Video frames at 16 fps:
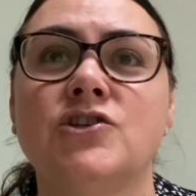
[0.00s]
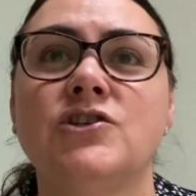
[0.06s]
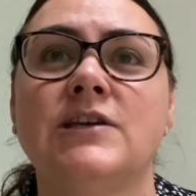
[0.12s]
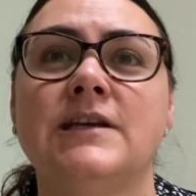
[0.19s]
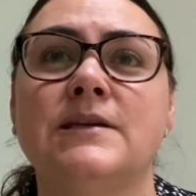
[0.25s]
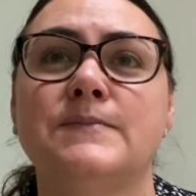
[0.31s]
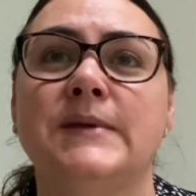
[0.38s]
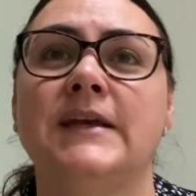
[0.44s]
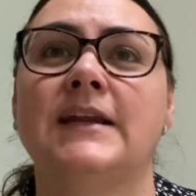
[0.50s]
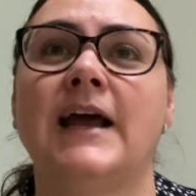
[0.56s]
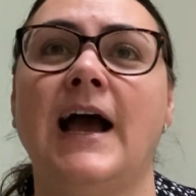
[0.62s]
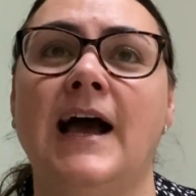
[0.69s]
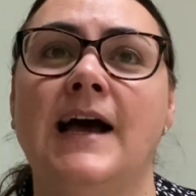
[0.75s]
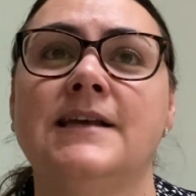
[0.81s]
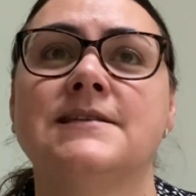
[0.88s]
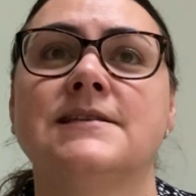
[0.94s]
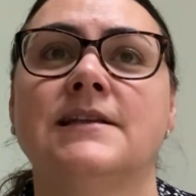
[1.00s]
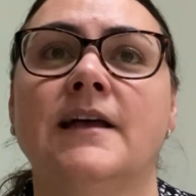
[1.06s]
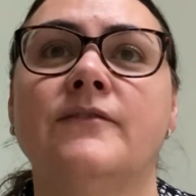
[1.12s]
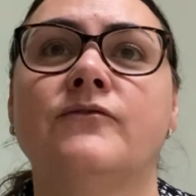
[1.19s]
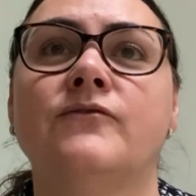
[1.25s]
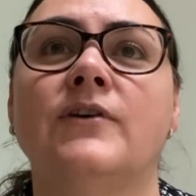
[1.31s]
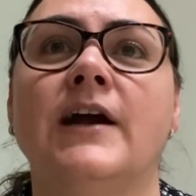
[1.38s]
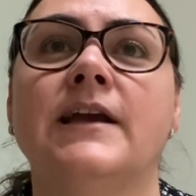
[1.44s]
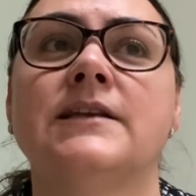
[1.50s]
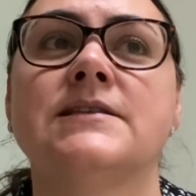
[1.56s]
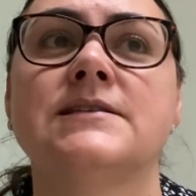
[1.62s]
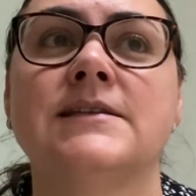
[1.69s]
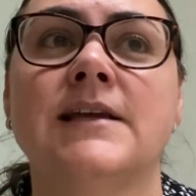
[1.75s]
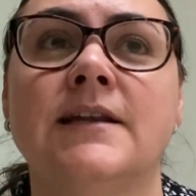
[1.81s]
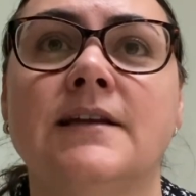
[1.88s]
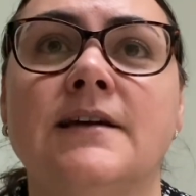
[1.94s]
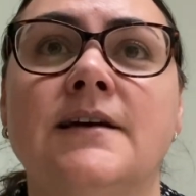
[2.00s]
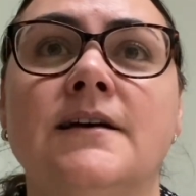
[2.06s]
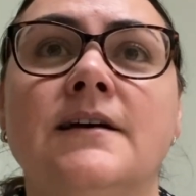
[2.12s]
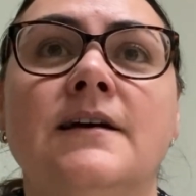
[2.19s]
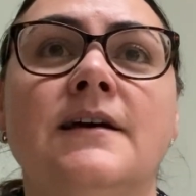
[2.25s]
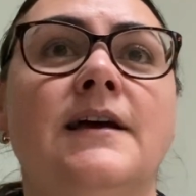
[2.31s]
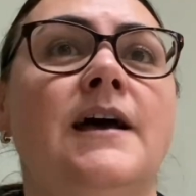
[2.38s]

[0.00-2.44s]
She's been asked left, right and centre